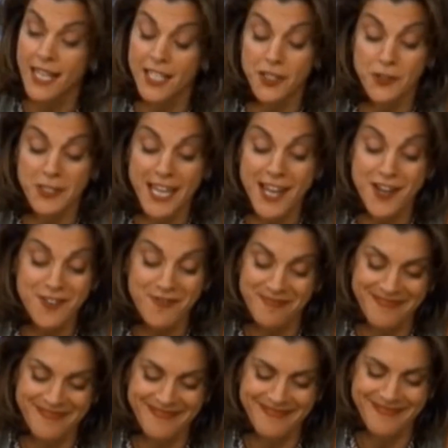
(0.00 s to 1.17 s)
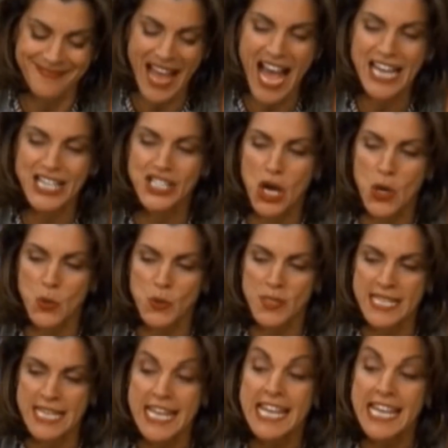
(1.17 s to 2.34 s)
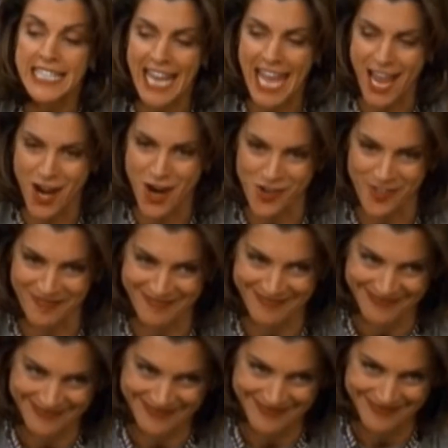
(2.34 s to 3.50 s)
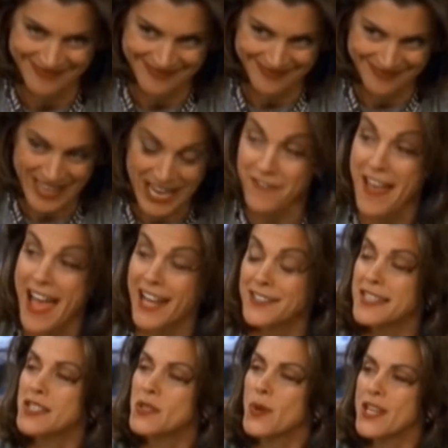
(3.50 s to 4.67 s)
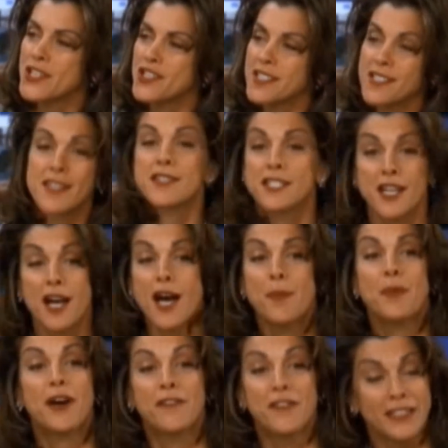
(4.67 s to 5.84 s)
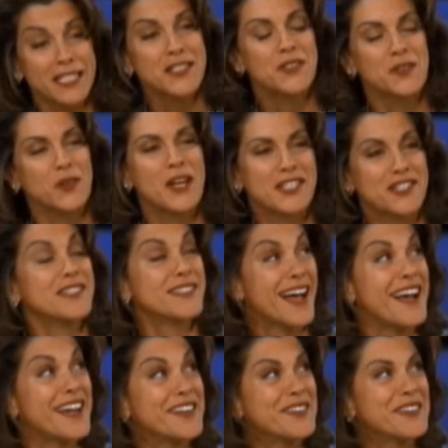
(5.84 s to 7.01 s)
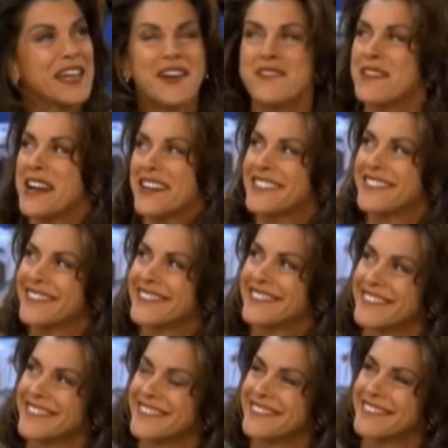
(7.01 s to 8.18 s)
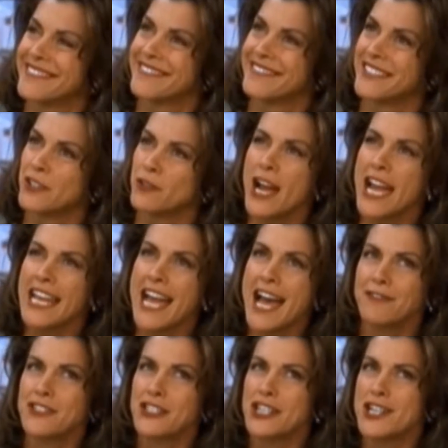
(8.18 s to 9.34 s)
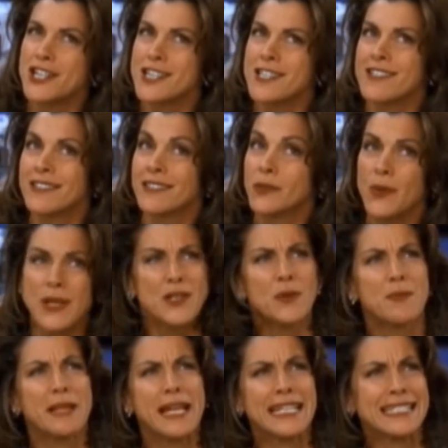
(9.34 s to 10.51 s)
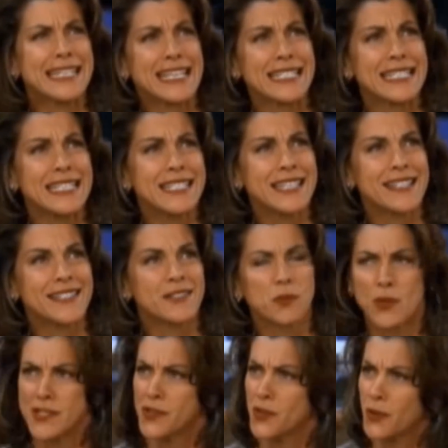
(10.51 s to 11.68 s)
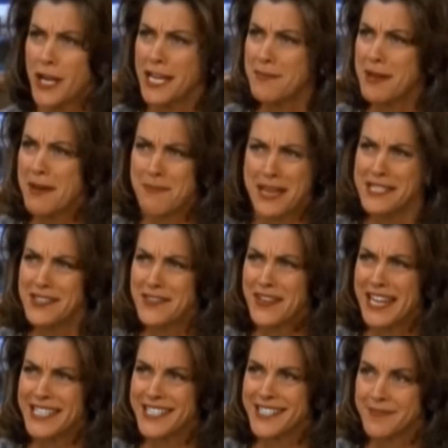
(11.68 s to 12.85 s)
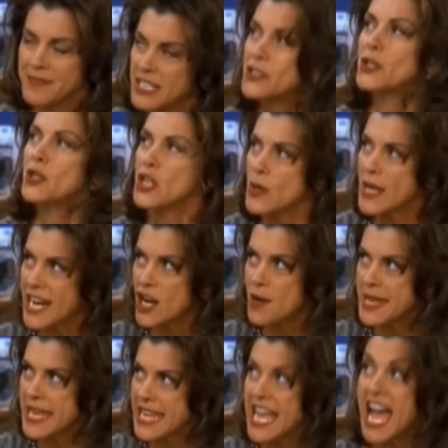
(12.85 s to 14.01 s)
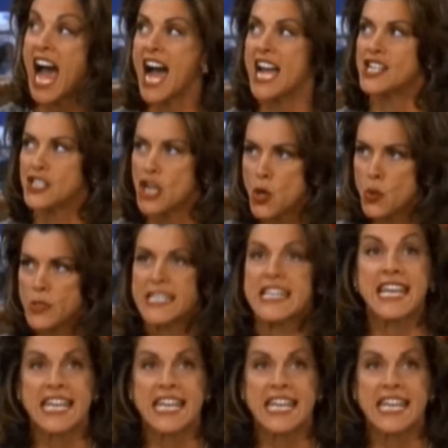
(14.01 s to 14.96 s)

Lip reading: I don't care. I don't care. In fact, this question is at the top of the list of questions I don't care about. Right after, when do we plant daisies, and what's so great about Pennsylvania? Do you hear me? I don't